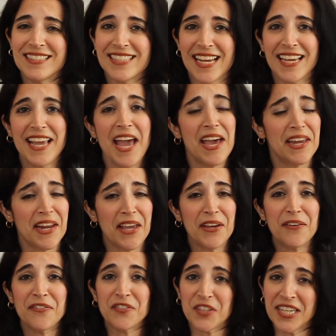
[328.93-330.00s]
Stay
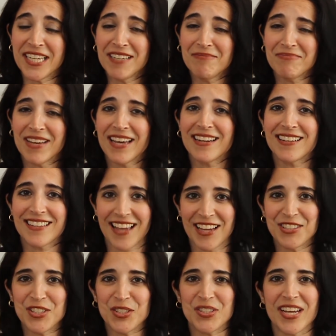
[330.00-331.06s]
headache-free, and I'll
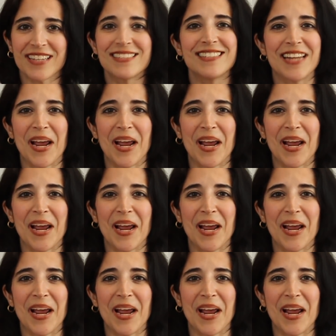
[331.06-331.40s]
catch you next